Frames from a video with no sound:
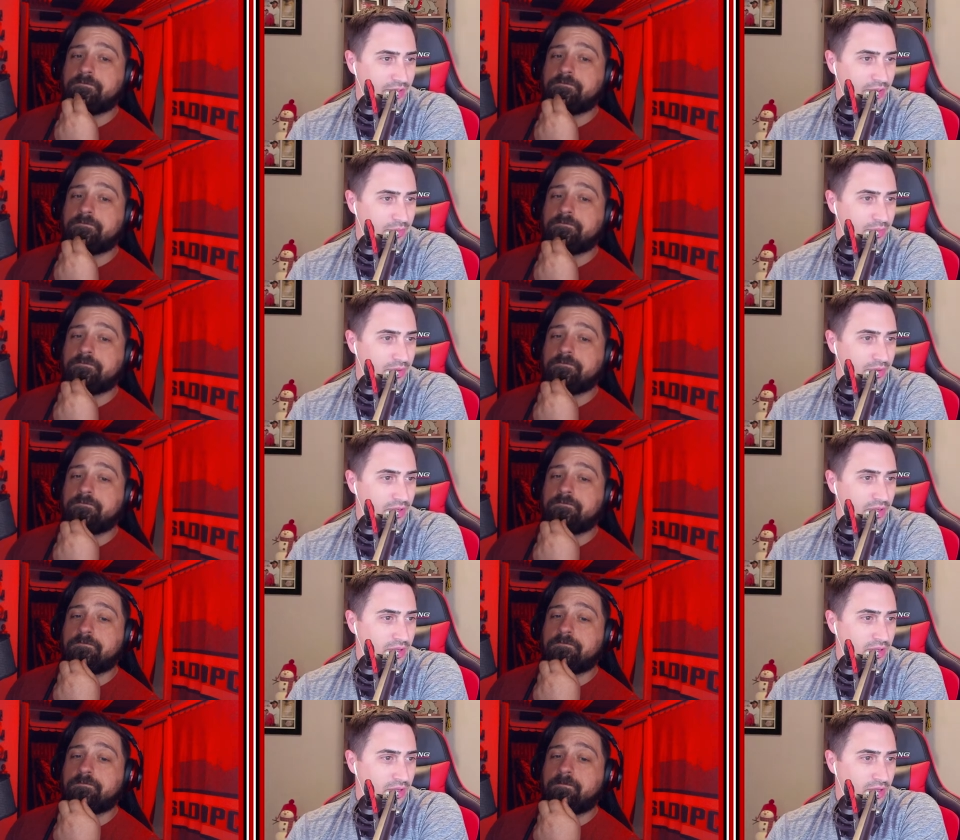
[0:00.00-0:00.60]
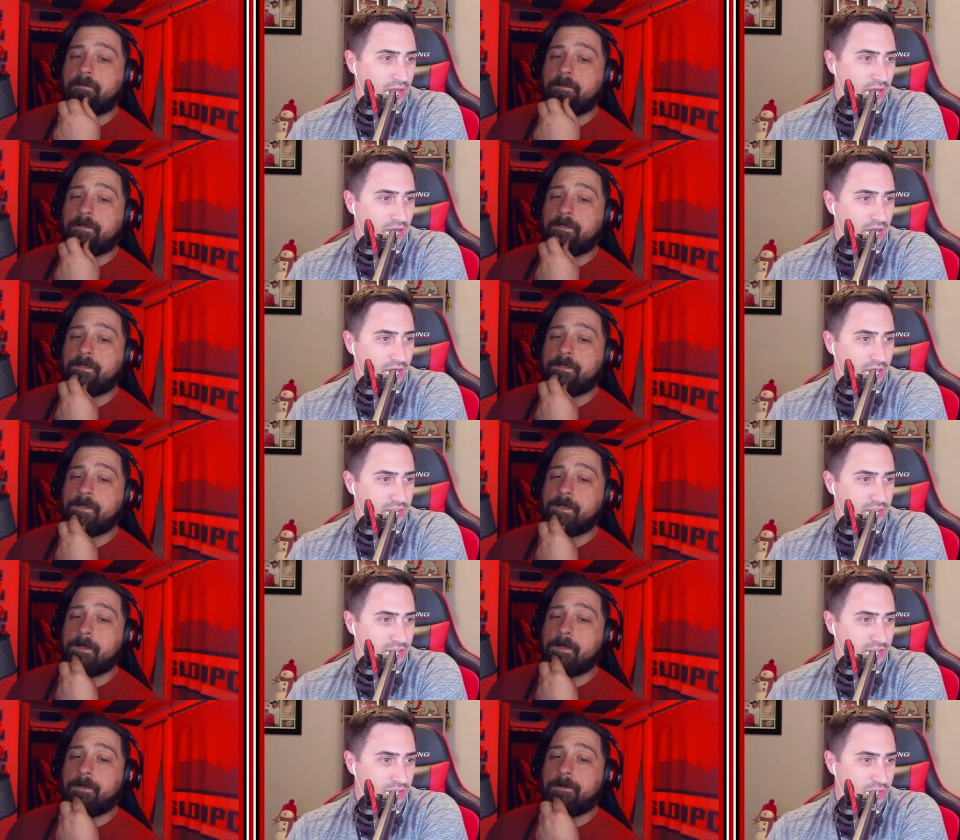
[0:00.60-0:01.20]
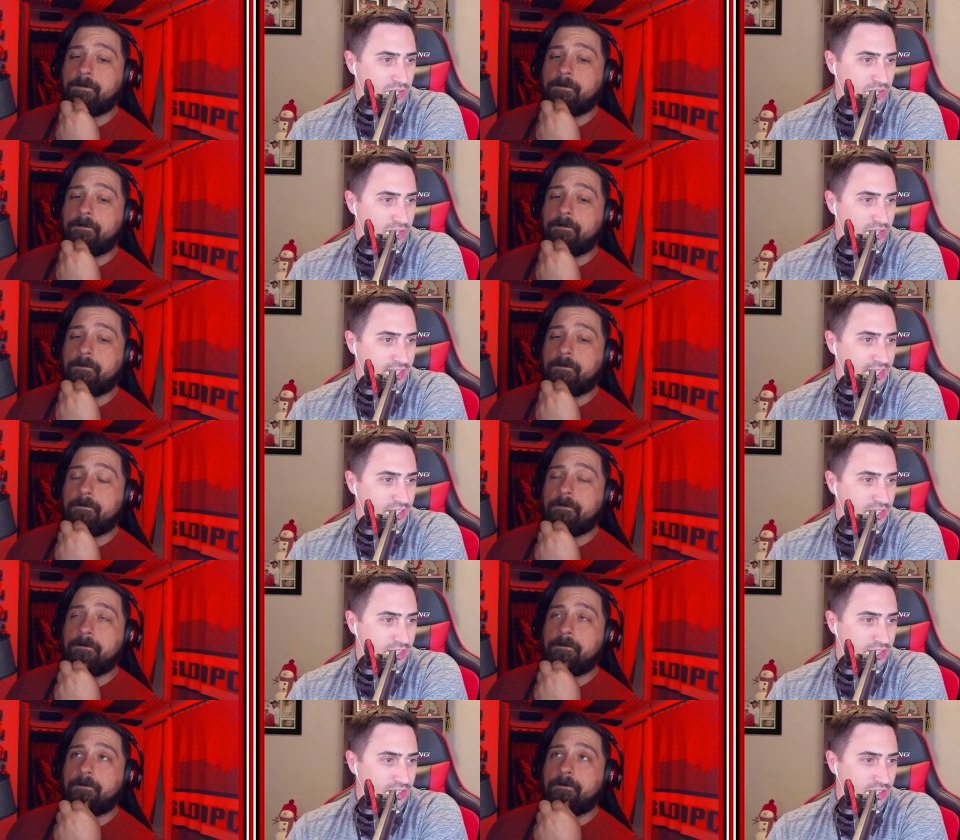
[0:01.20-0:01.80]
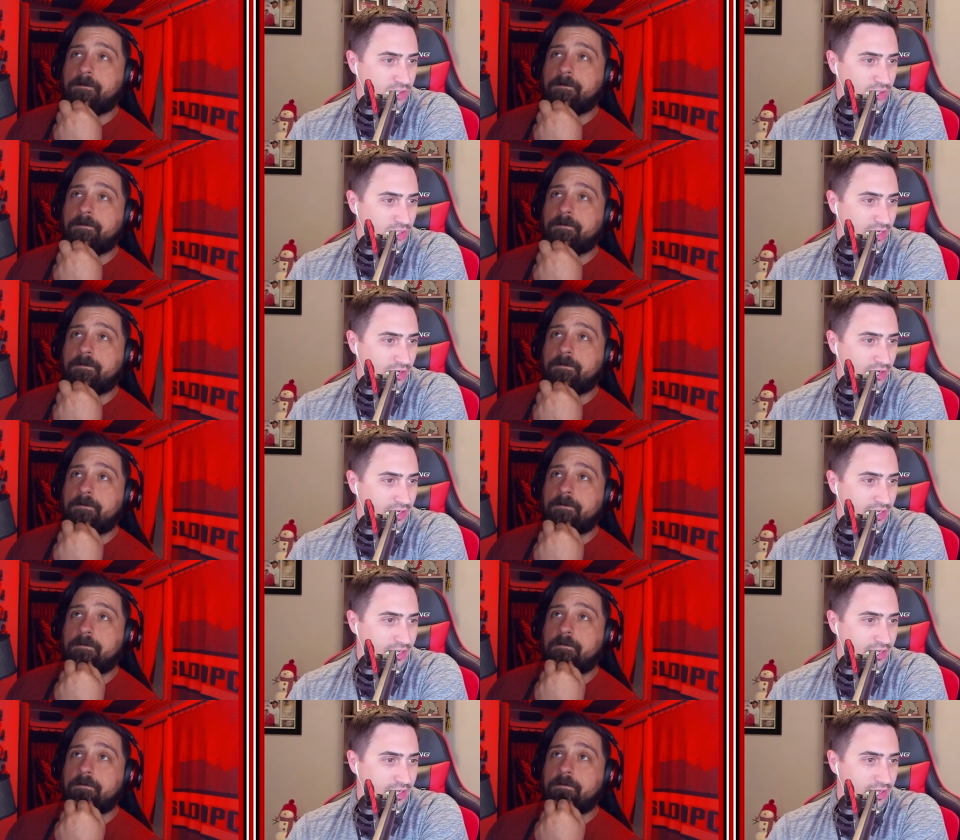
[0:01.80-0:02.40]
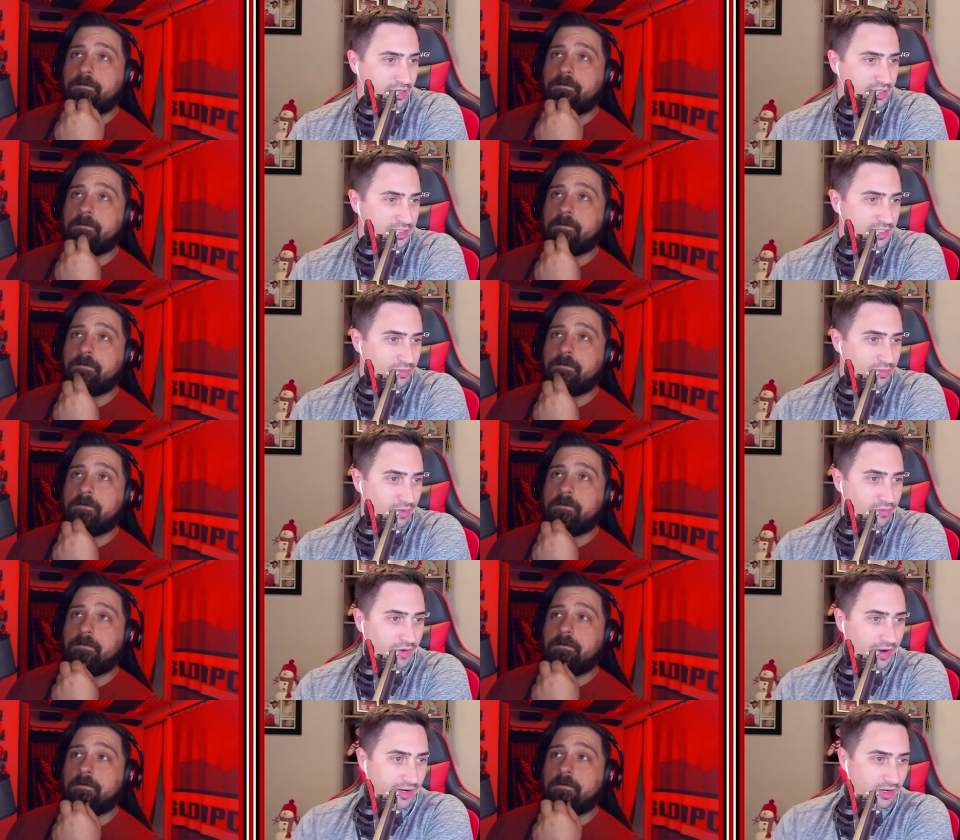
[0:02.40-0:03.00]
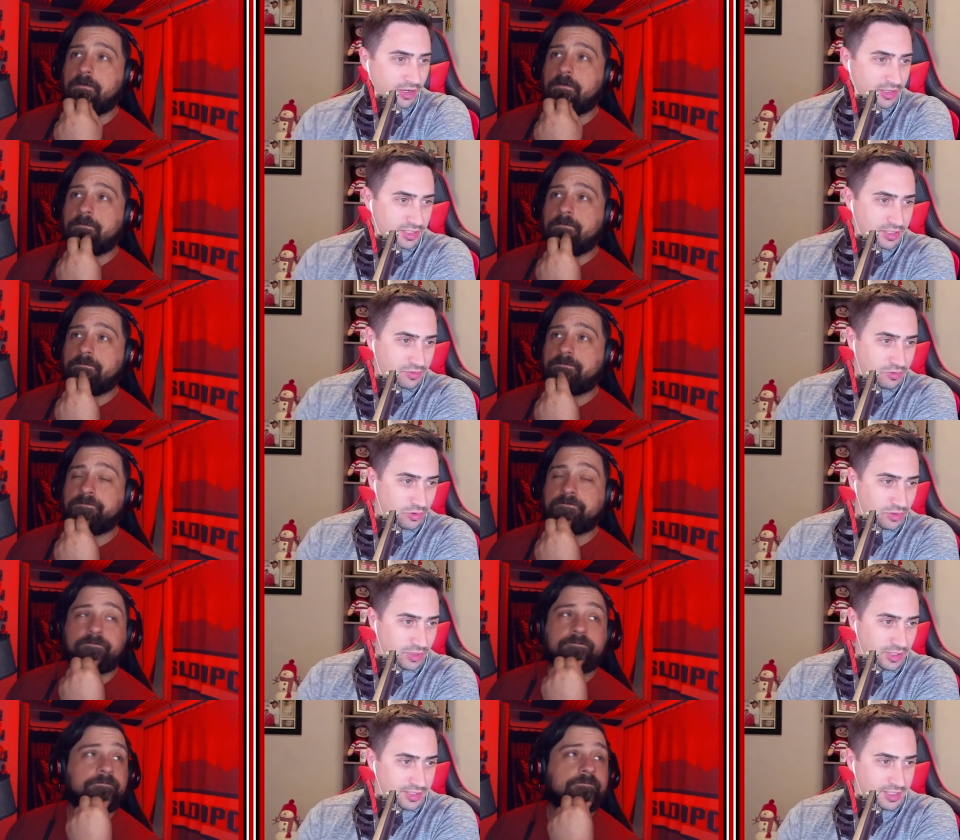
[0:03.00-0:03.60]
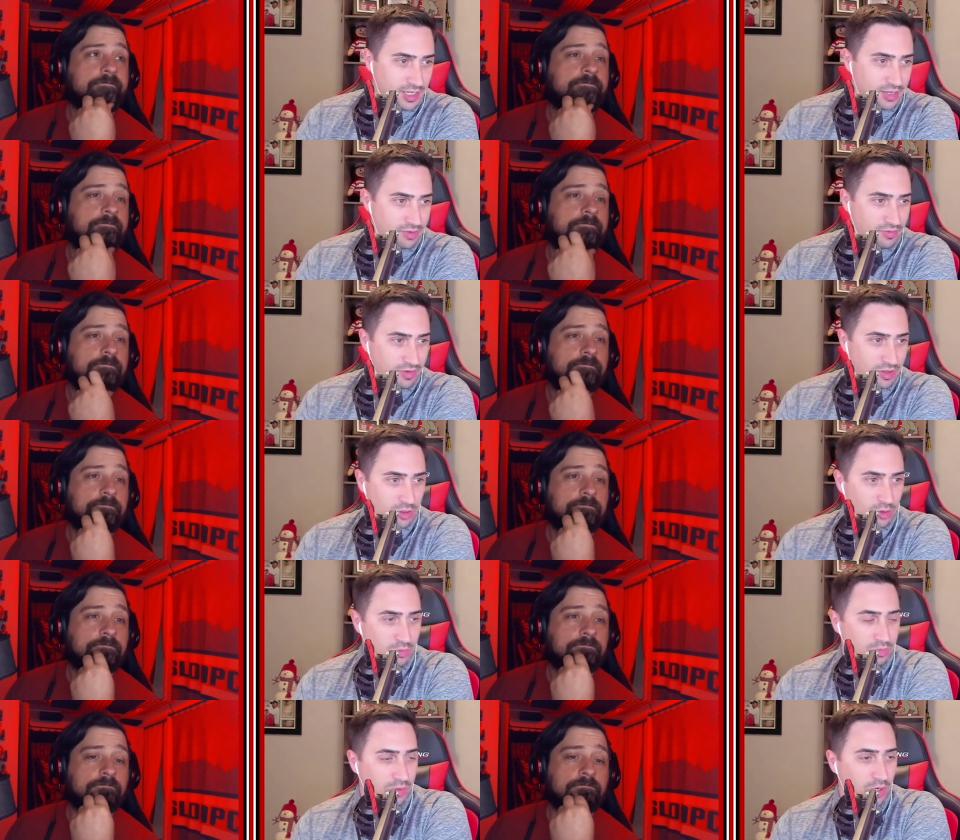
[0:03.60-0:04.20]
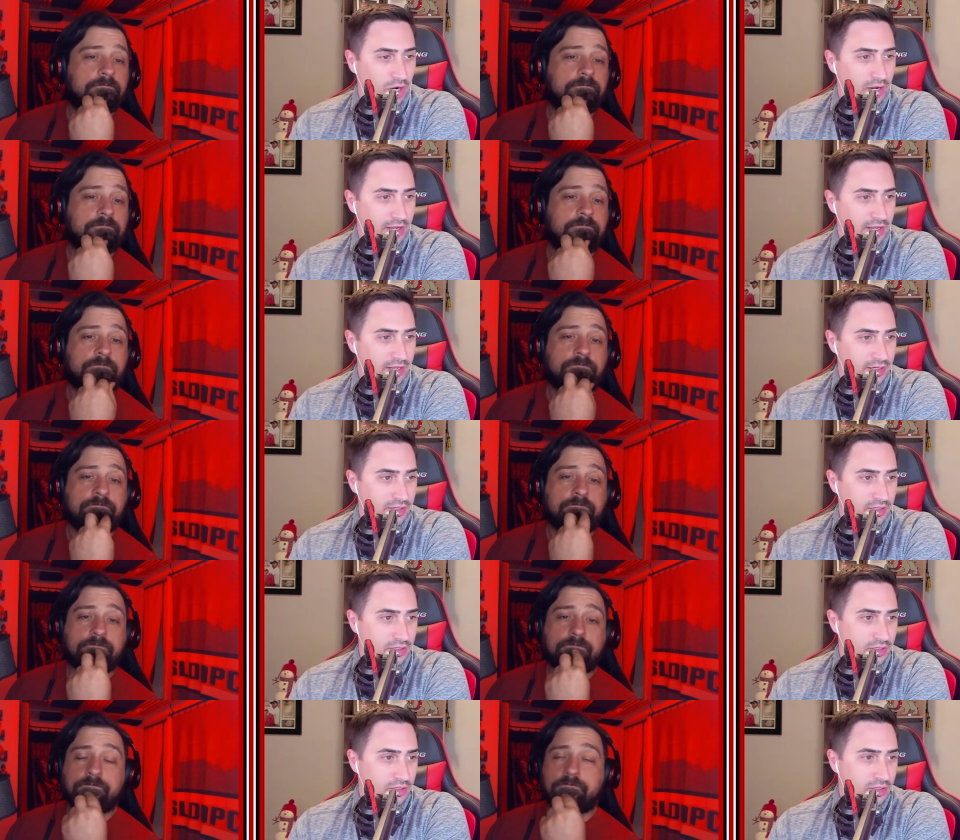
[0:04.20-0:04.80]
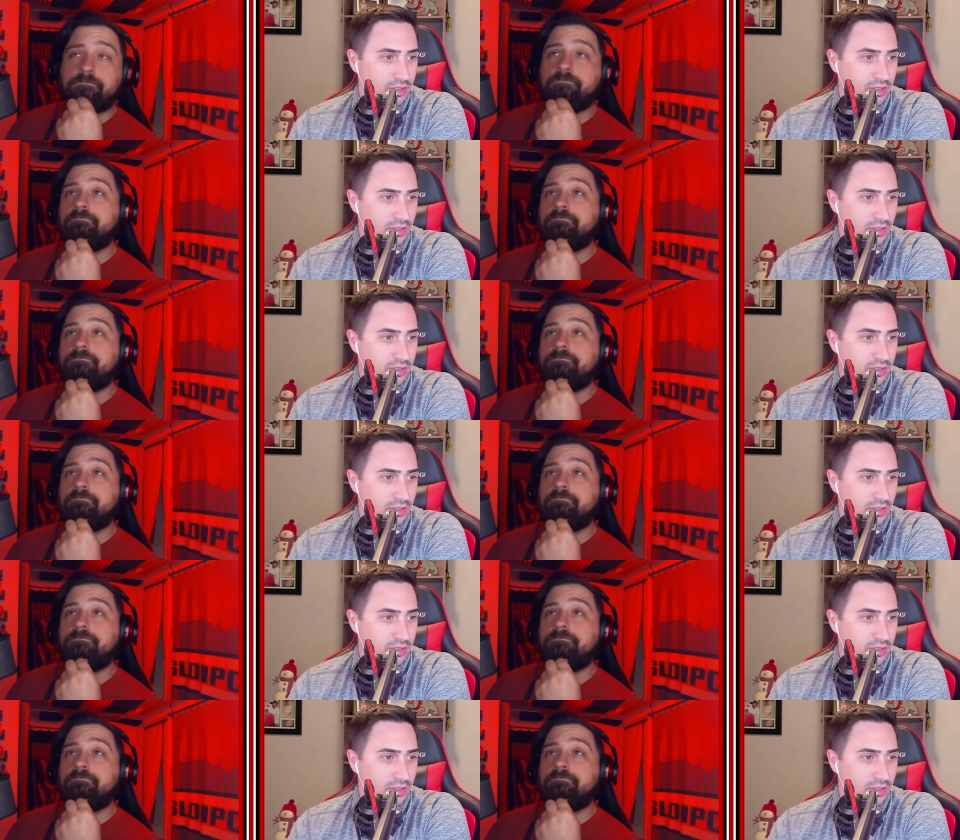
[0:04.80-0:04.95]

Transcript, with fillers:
Speaker 1: Yep, uh, C J Stroud, a semifinalist for the Davey O'Brien